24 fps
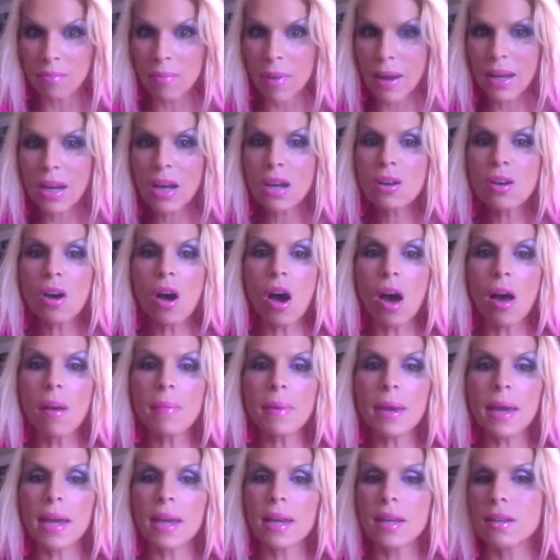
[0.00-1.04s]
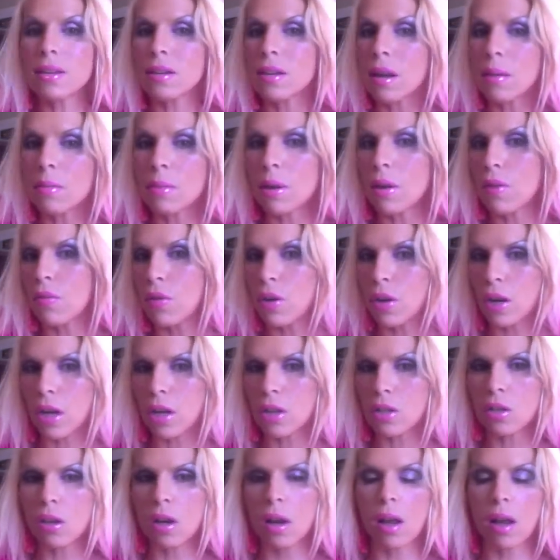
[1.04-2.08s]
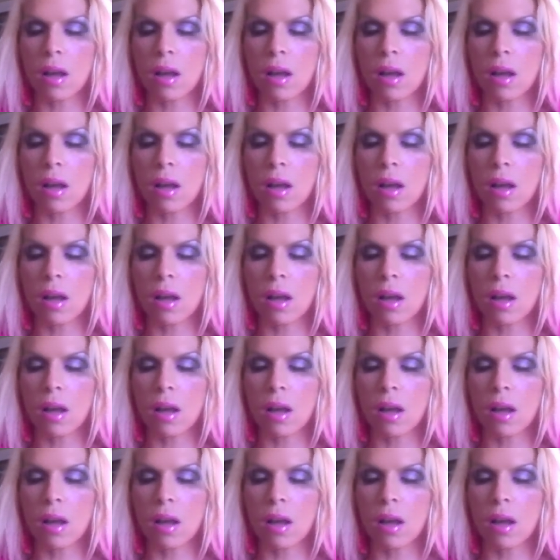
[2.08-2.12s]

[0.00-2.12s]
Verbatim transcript: make a comment and tell me if you guys